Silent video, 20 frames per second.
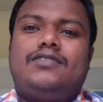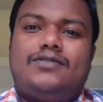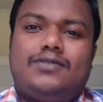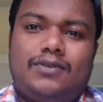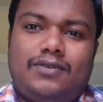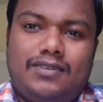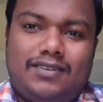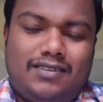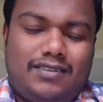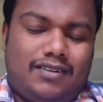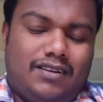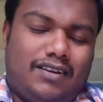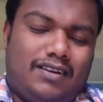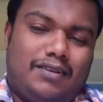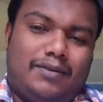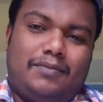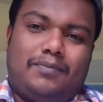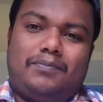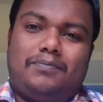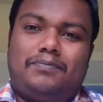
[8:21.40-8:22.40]
So,
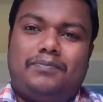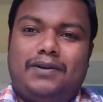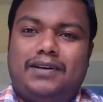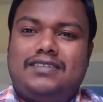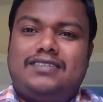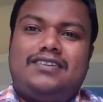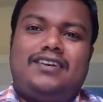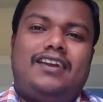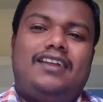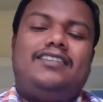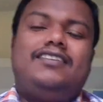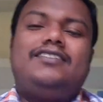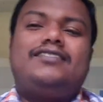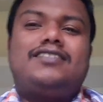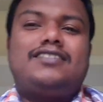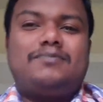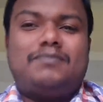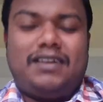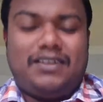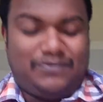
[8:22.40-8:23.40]
personally, this
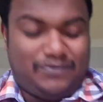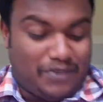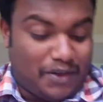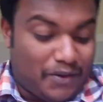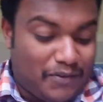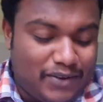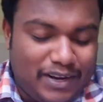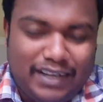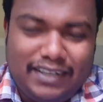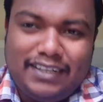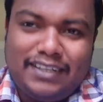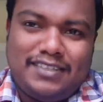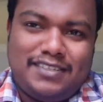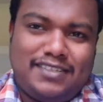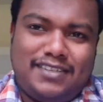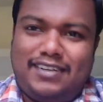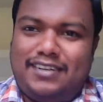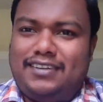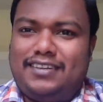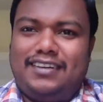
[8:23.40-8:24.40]
is my favorite
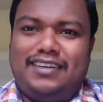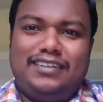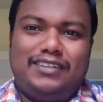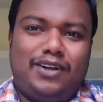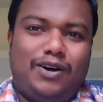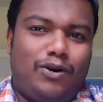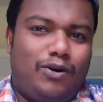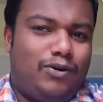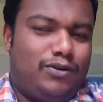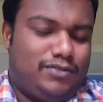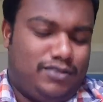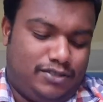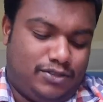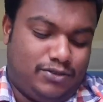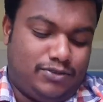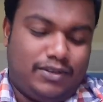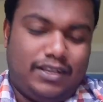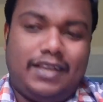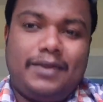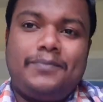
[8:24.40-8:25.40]
incident in the whole
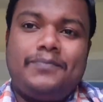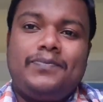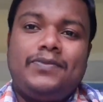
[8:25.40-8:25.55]
story.